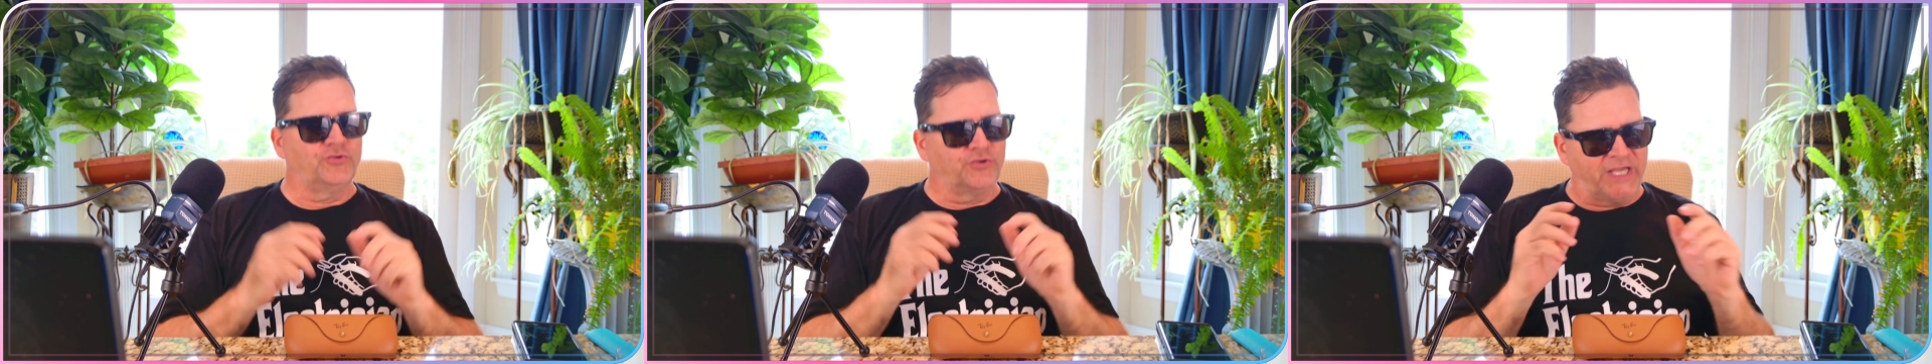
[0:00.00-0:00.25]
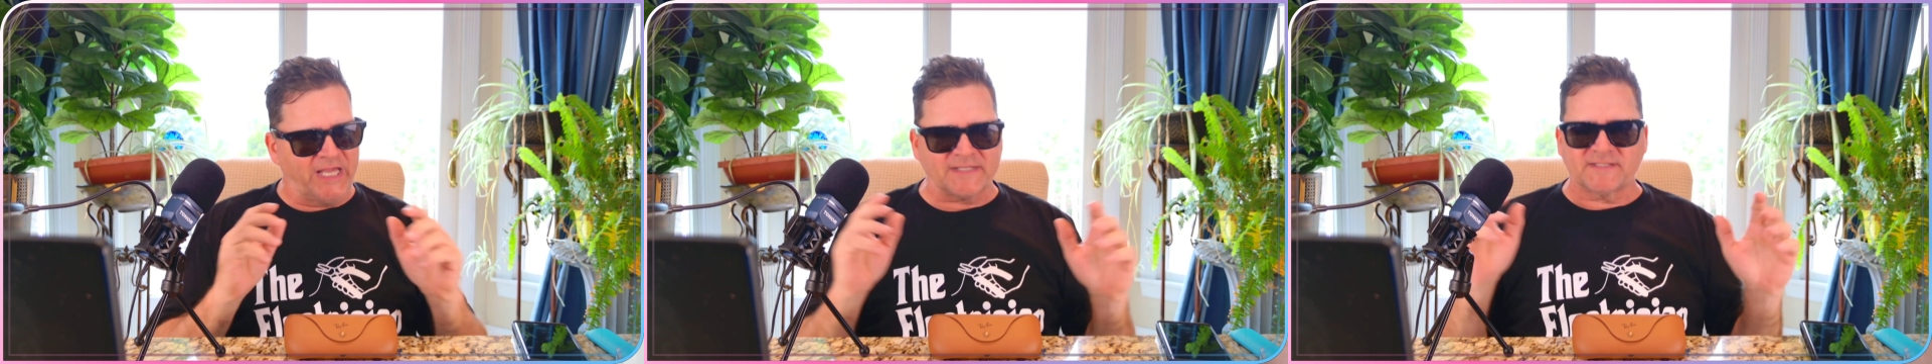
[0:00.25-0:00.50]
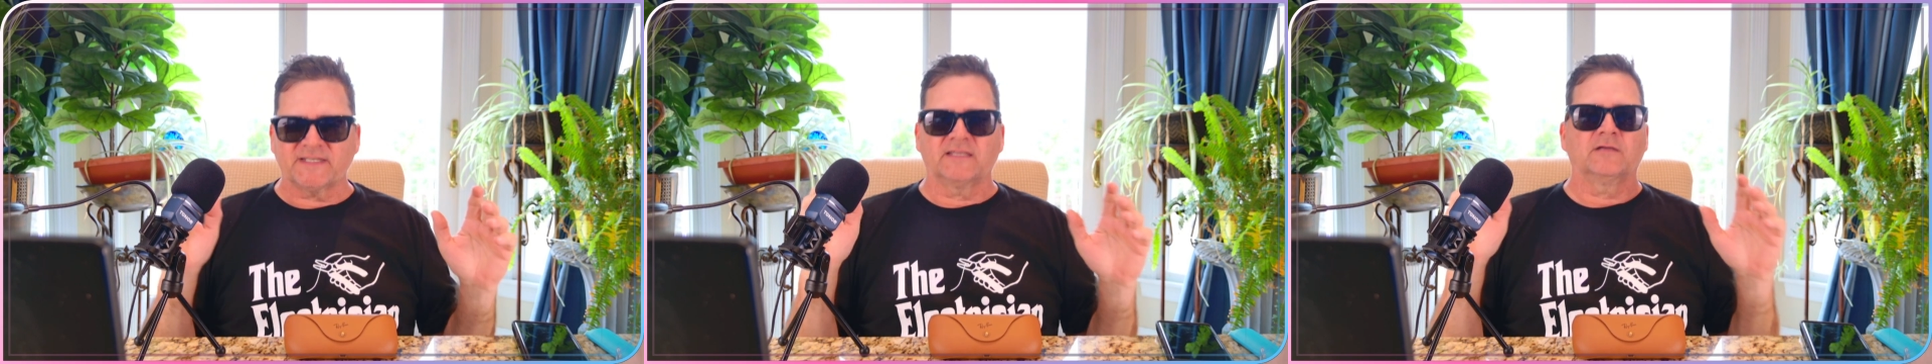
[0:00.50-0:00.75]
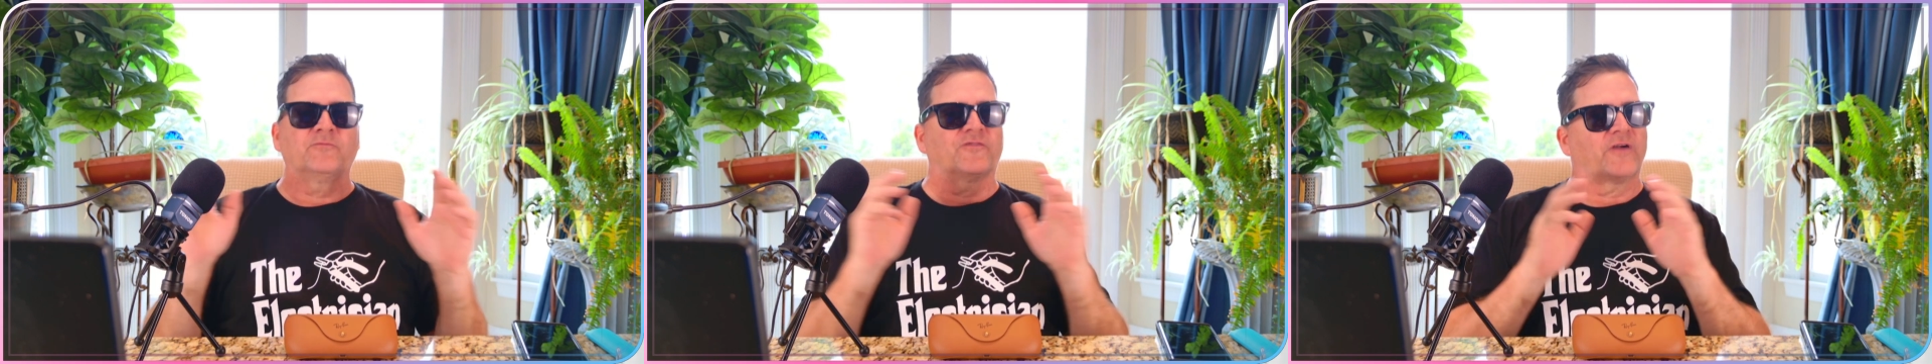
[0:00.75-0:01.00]
You can't send
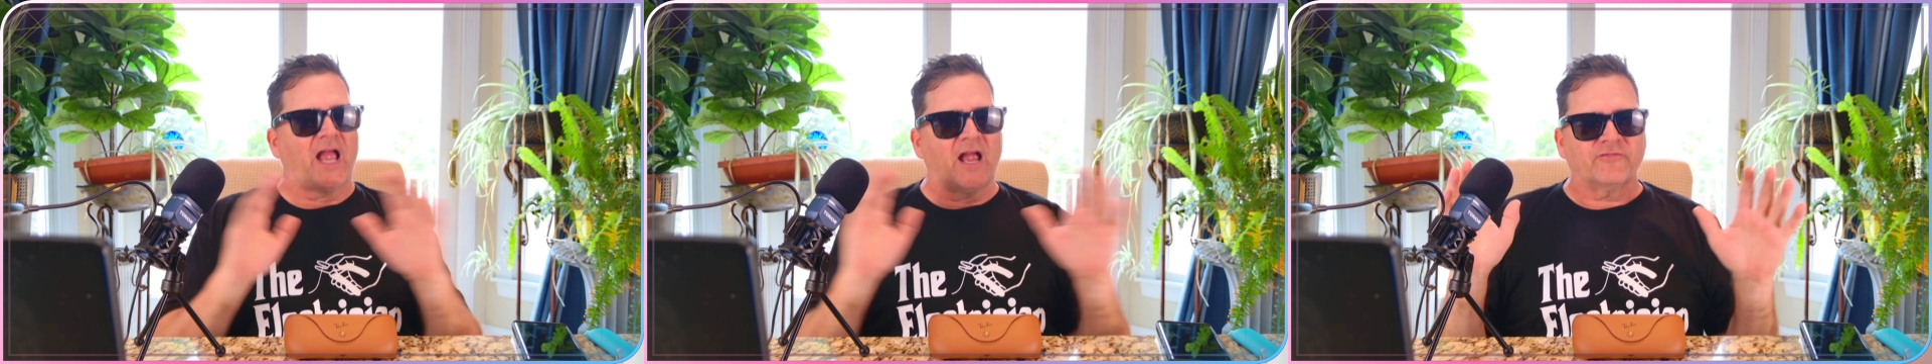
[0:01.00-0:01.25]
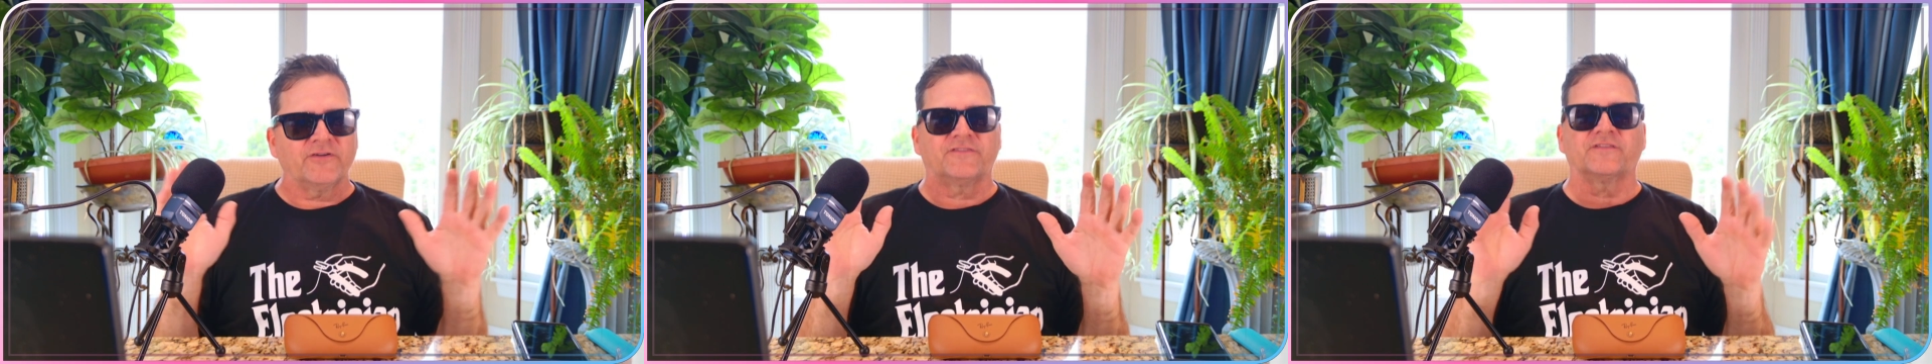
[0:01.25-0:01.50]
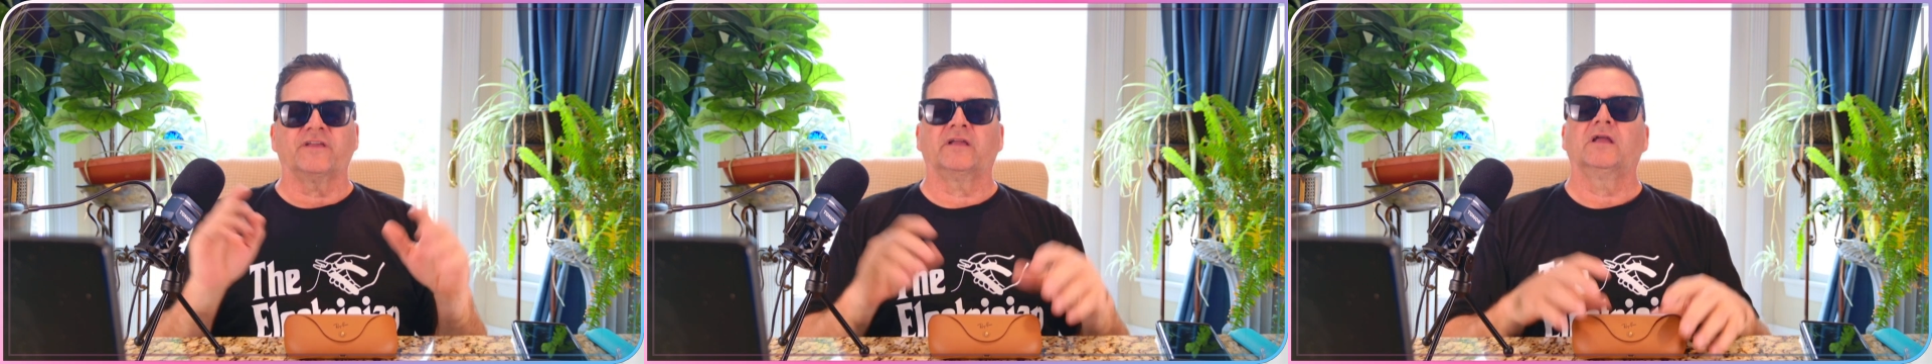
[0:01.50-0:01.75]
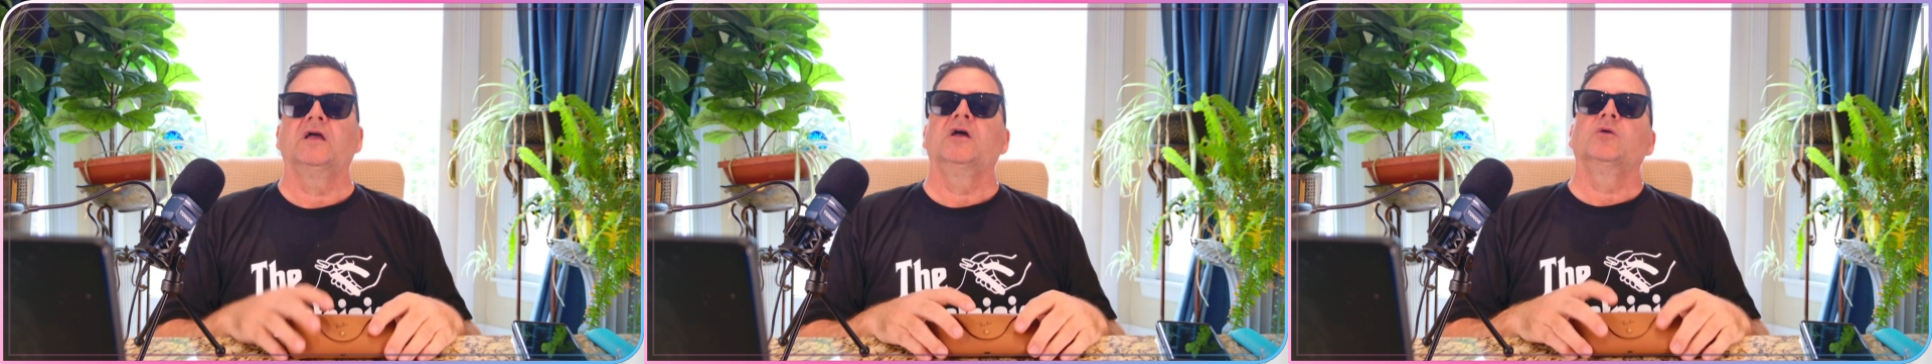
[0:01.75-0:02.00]
them for everything,